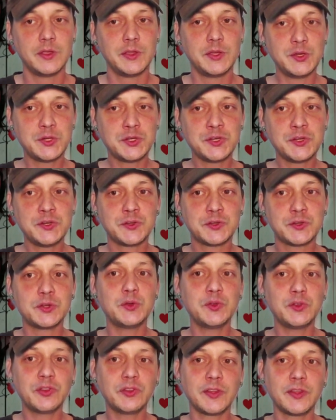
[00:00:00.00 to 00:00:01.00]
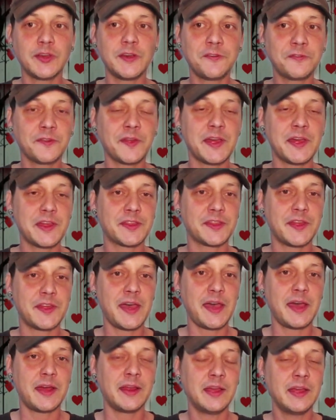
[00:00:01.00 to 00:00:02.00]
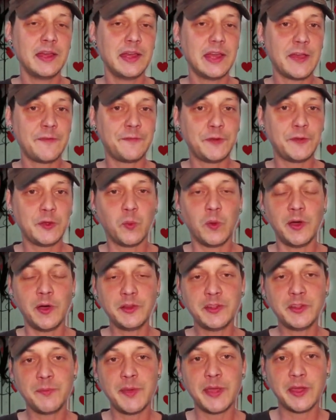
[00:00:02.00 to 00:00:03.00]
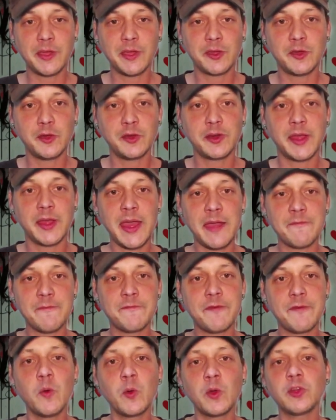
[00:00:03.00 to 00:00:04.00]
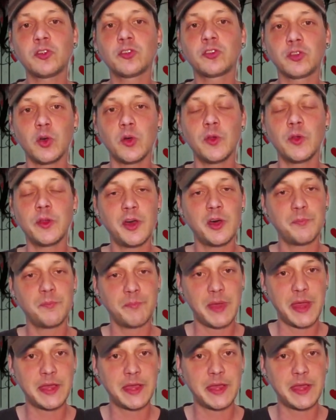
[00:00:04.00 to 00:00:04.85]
You should do stuff like that if you want to make a good game, focus solely on